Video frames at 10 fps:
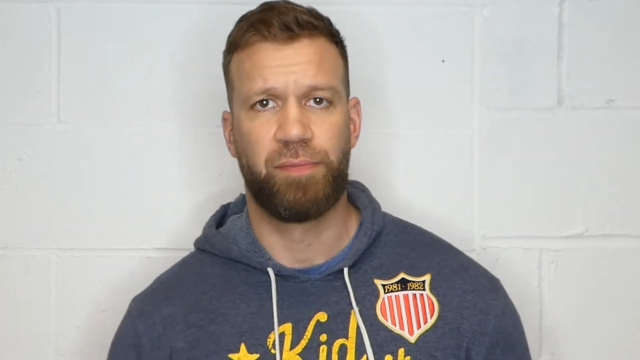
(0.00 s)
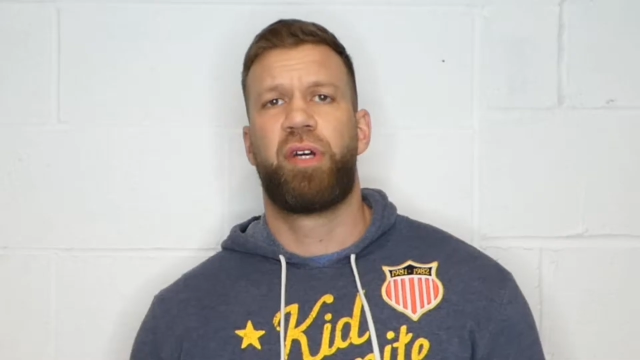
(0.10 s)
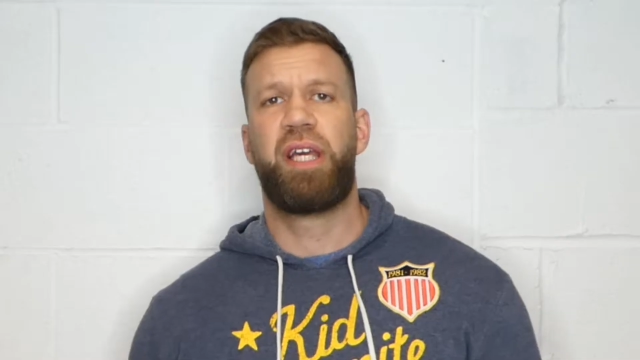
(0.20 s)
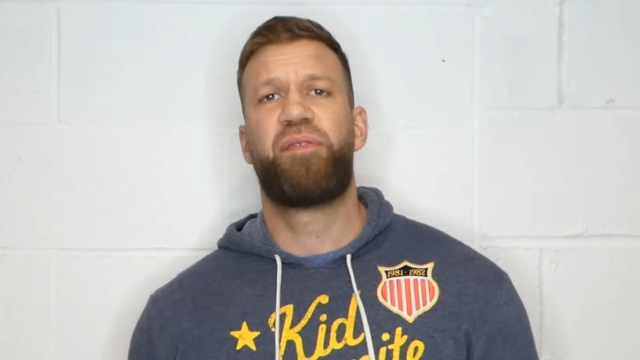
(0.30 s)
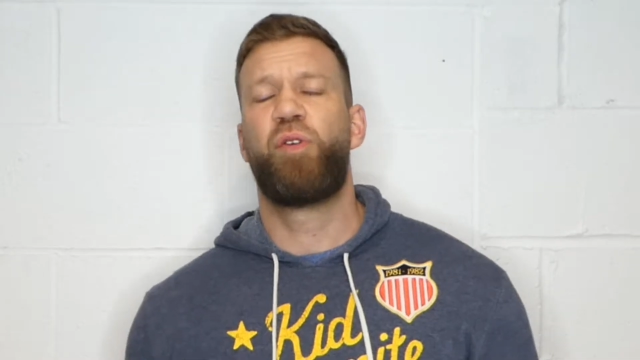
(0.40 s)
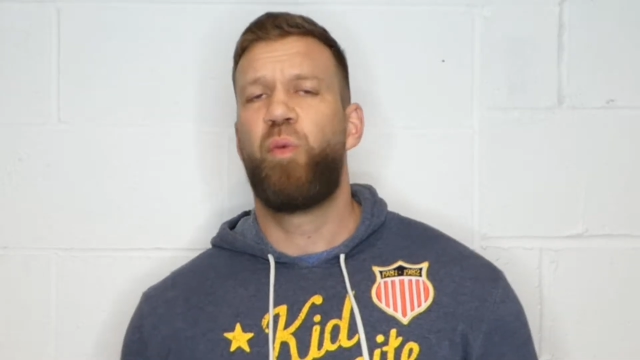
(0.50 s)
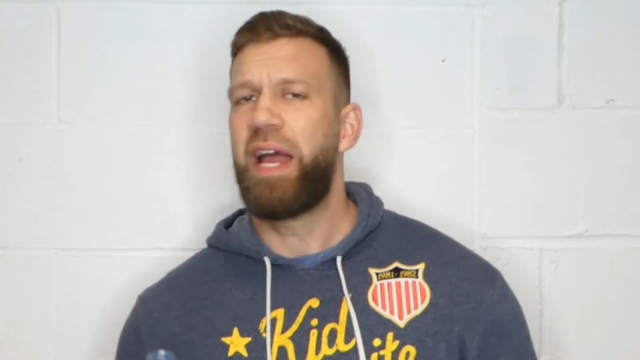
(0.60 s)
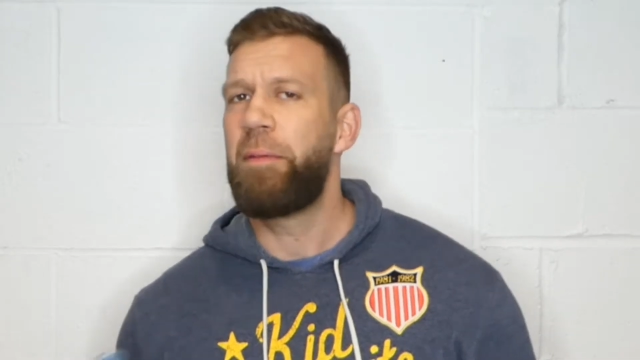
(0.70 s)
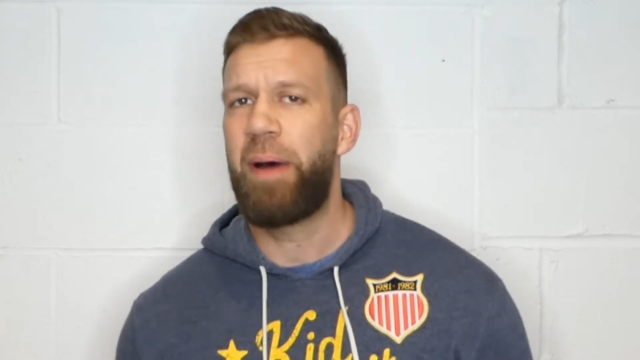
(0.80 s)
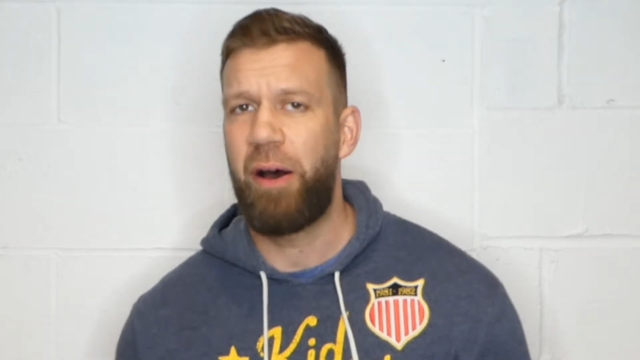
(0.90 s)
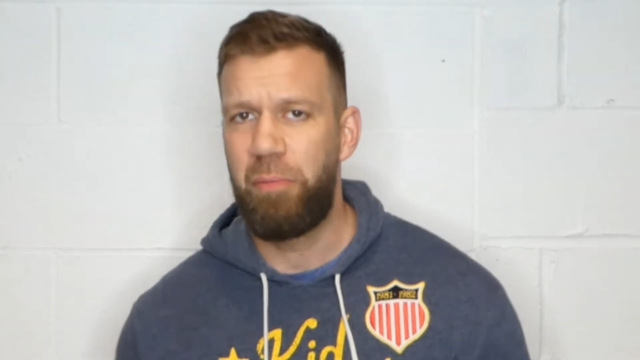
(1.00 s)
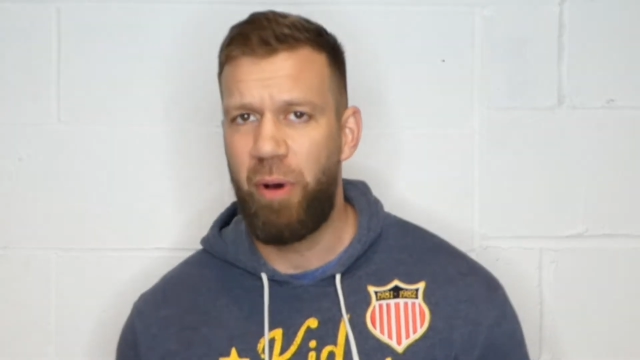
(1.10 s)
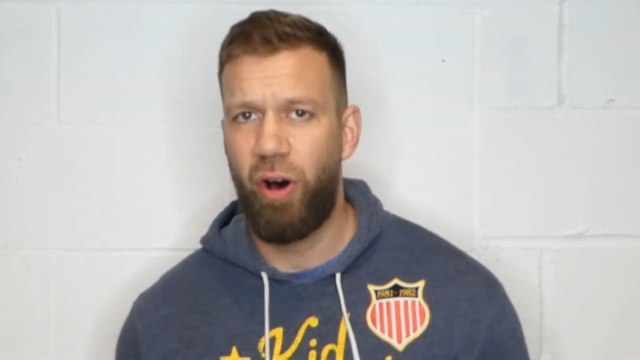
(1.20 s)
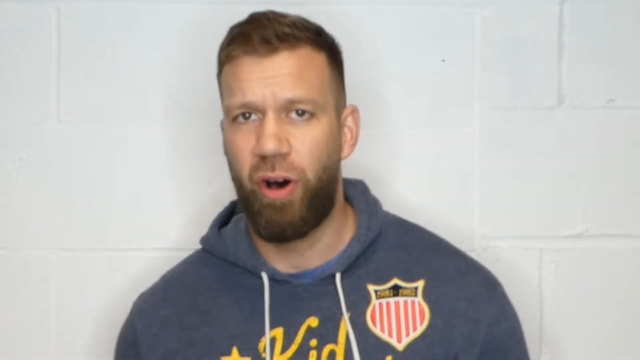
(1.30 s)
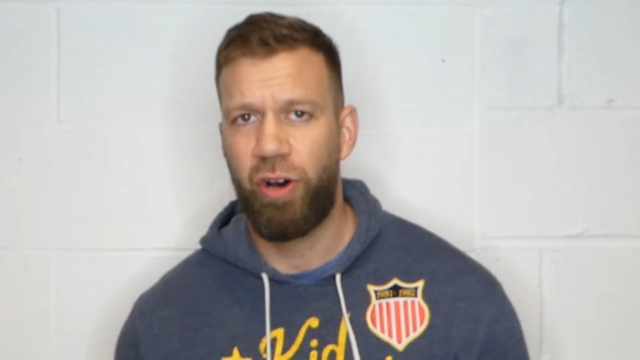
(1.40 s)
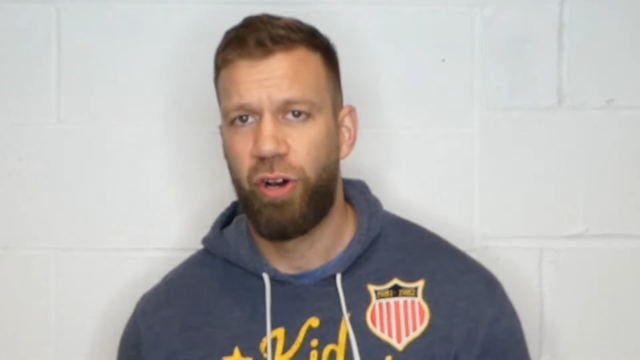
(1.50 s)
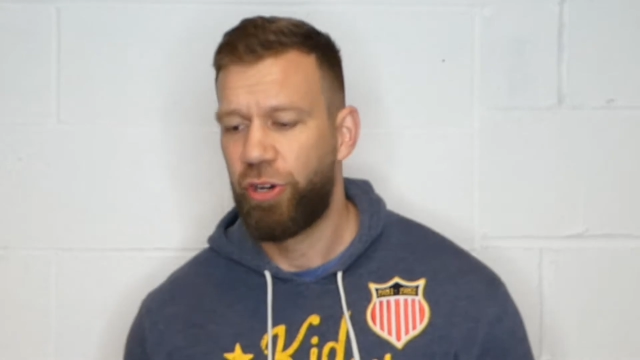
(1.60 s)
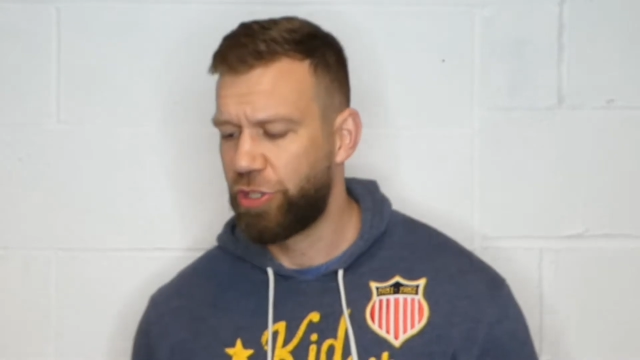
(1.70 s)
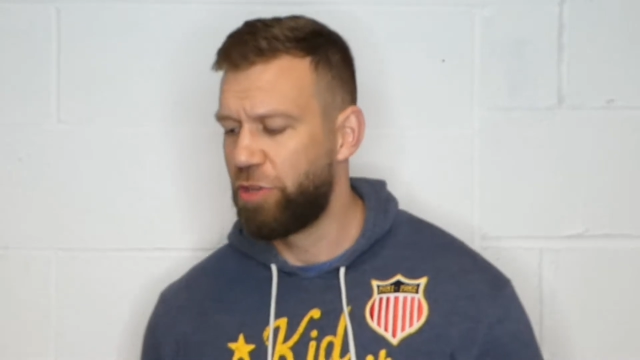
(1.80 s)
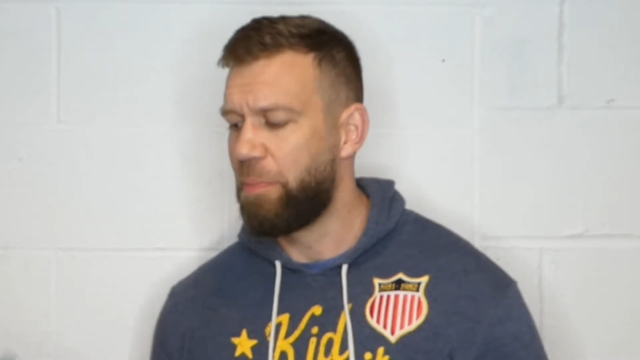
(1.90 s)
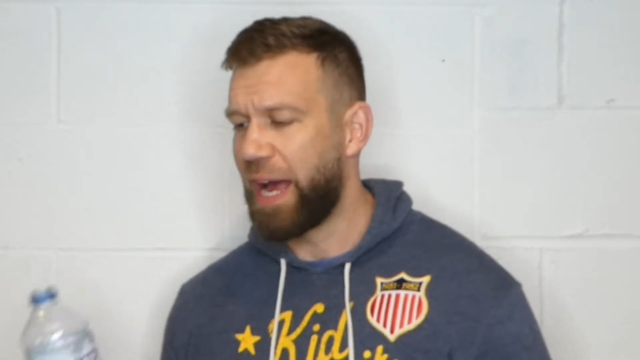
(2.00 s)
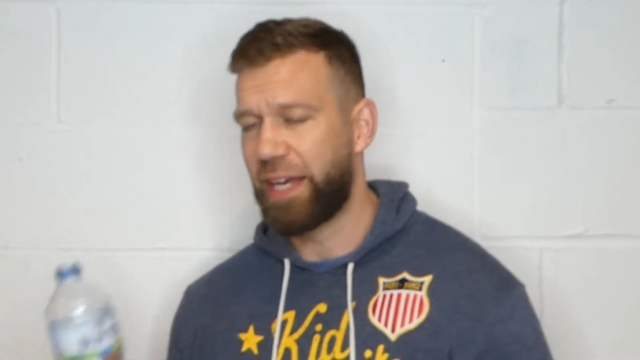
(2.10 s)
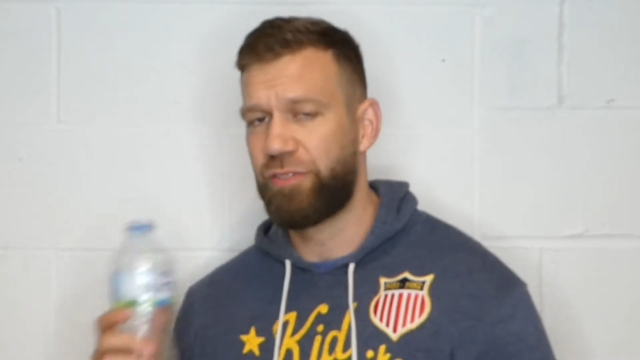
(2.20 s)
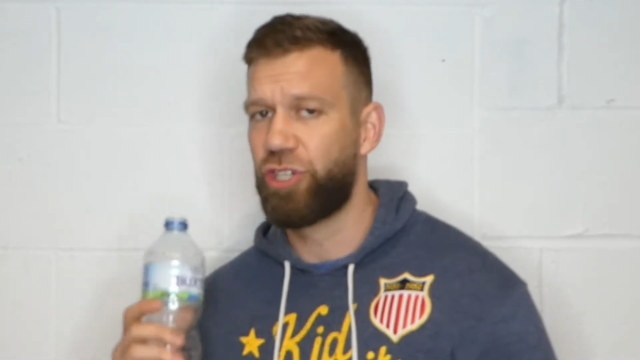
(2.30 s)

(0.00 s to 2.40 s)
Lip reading: If you weigh 1 pound more, you might have